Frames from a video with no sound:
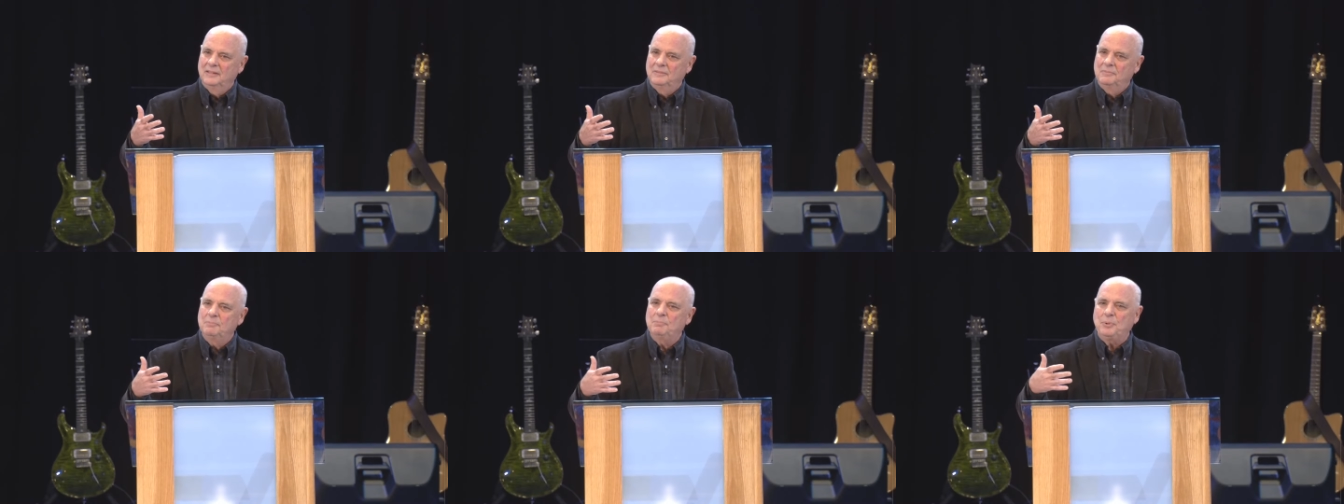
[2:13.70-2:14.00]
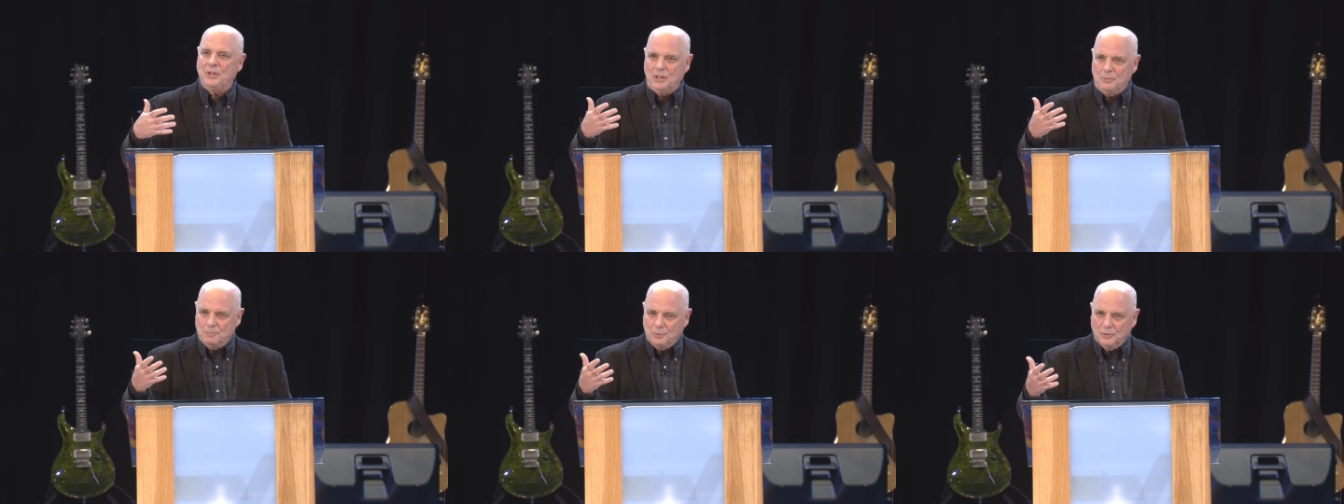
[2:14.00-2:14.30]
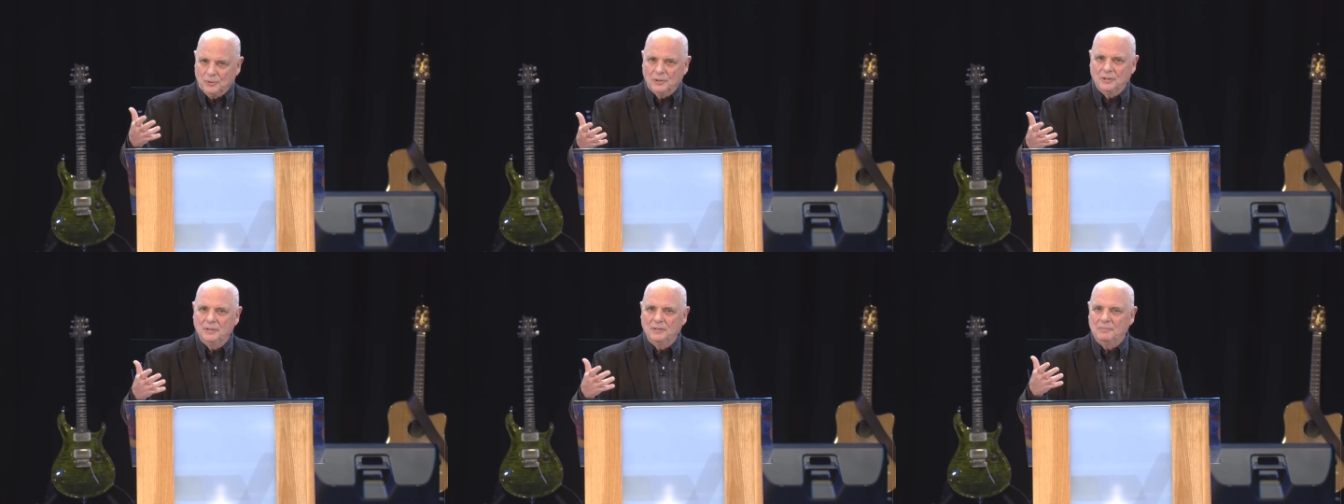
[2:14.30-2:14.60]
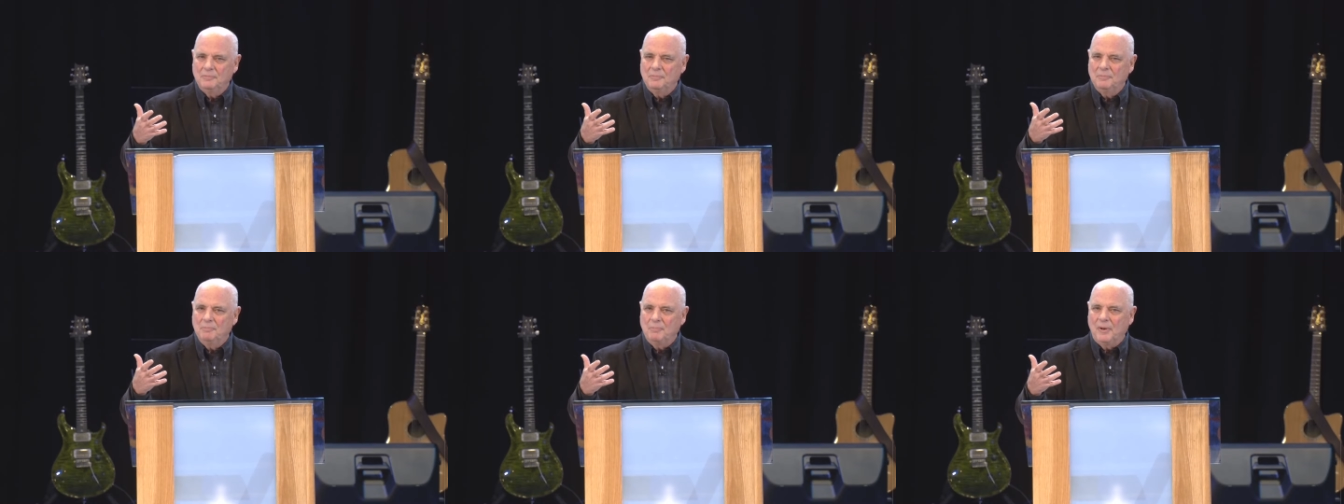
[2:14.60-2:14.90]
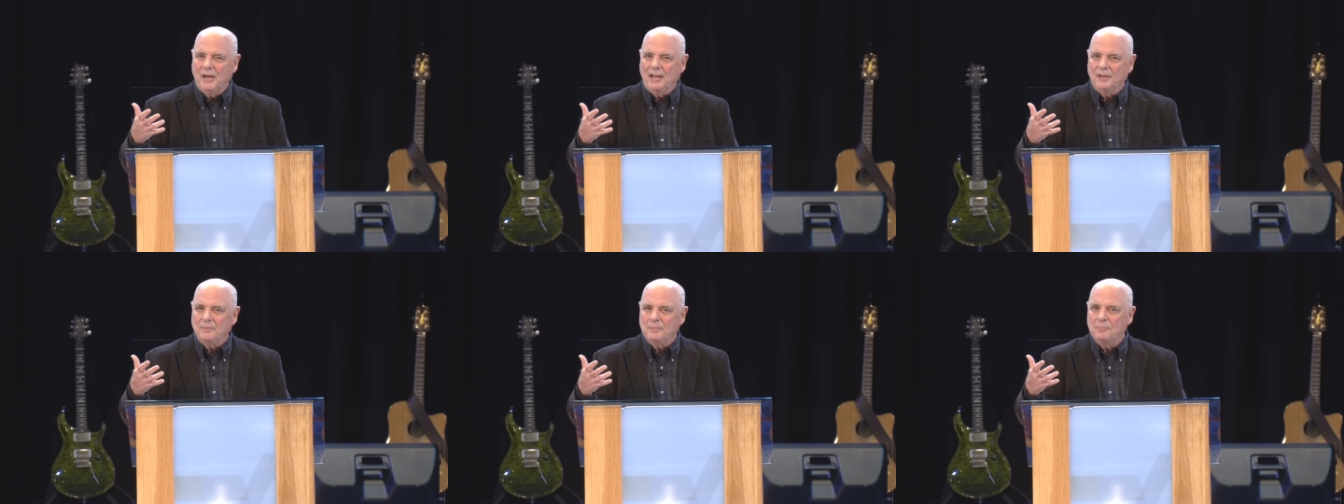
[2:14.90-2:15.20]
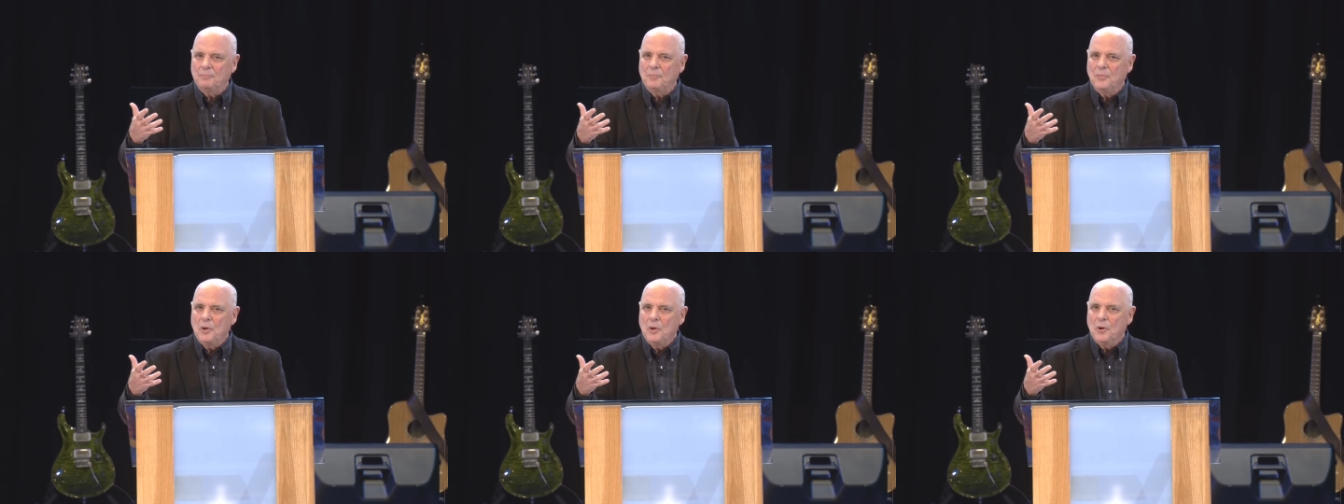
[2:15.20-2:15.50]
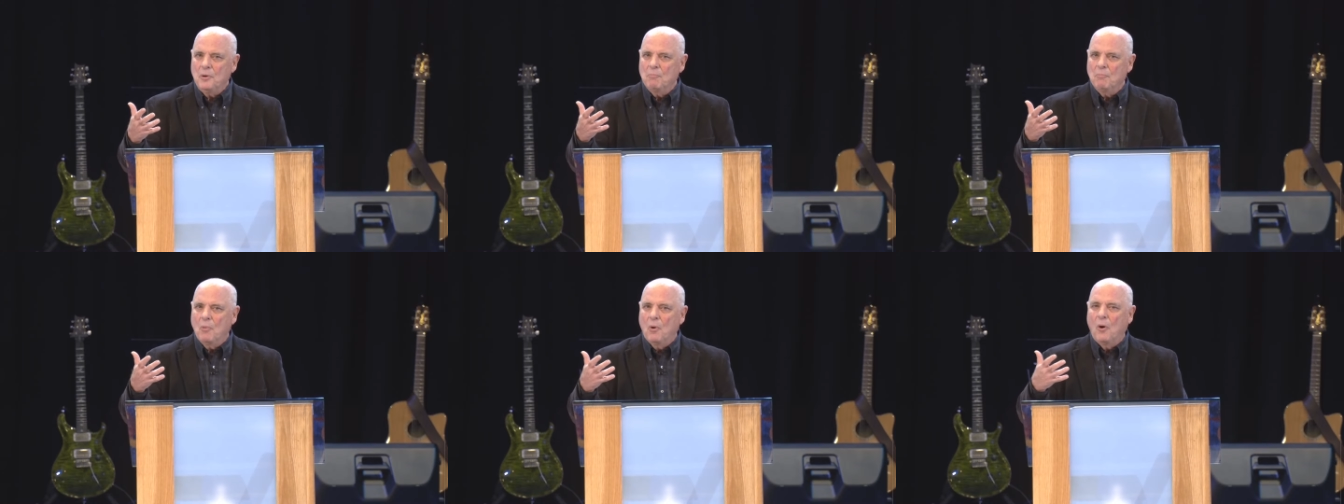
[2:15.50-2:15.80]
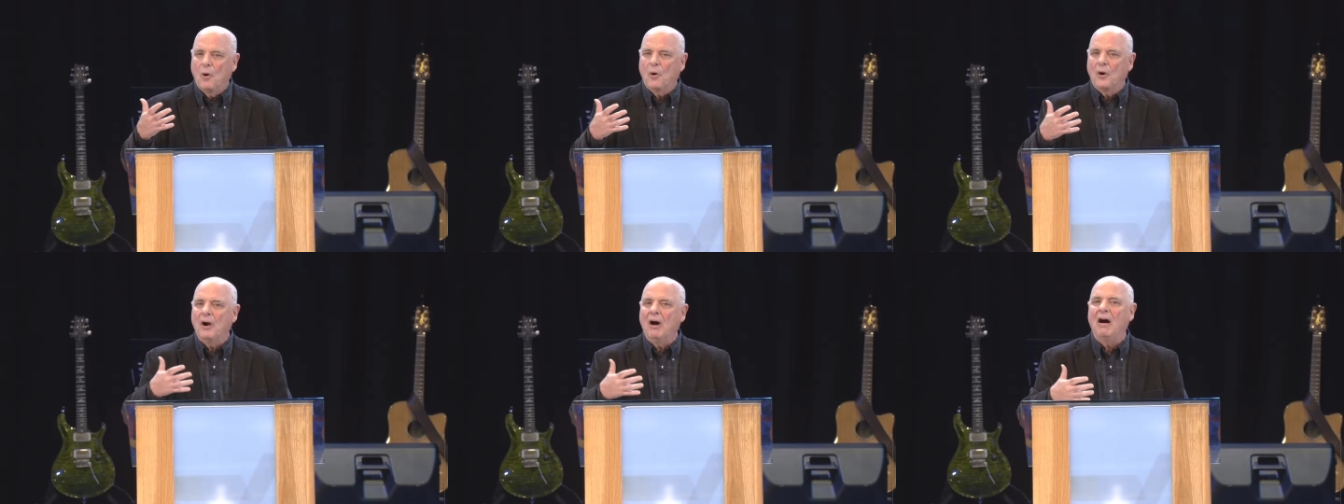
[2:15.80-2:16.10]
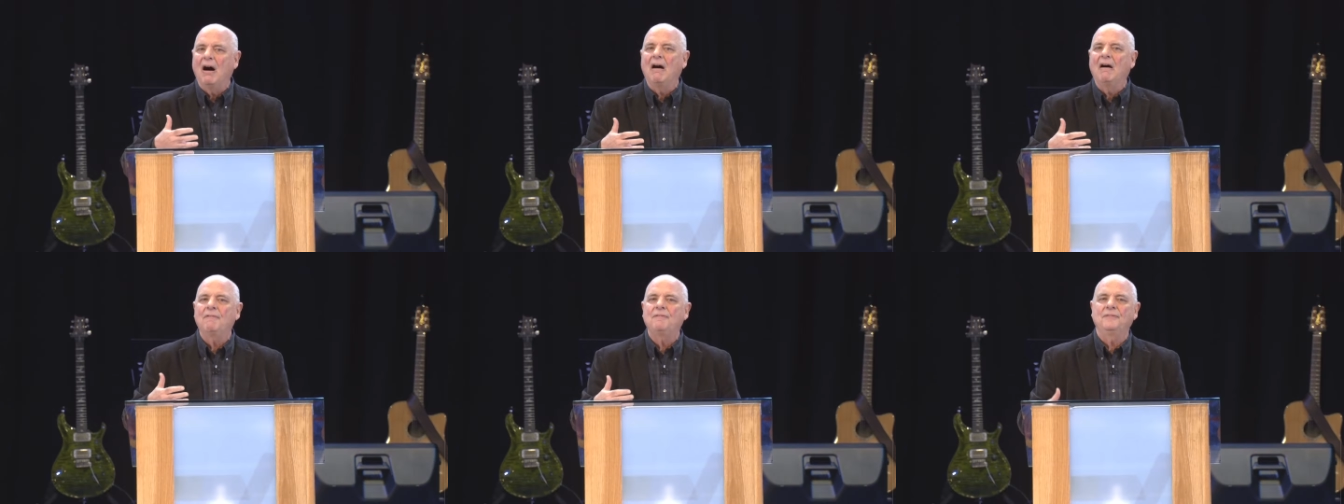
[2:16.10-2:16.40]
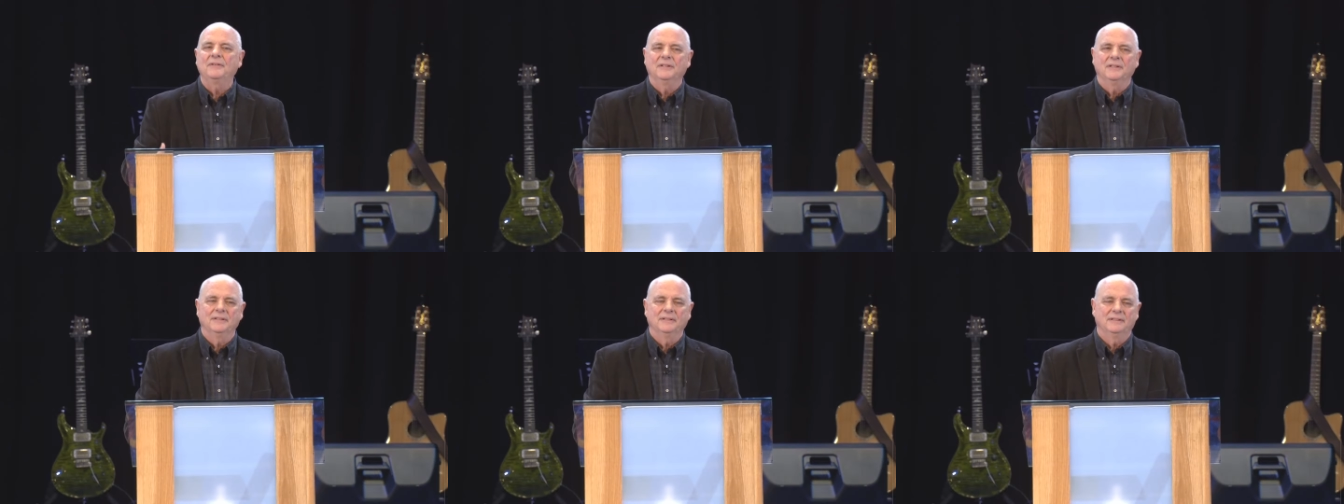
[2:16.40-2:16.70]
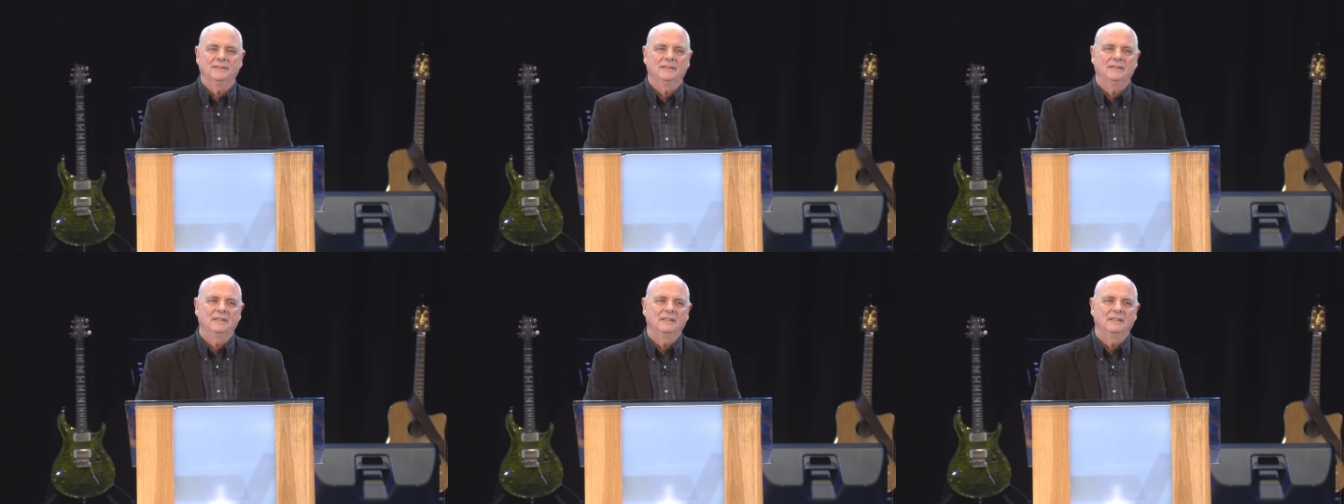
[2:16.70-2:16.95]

people, but more often,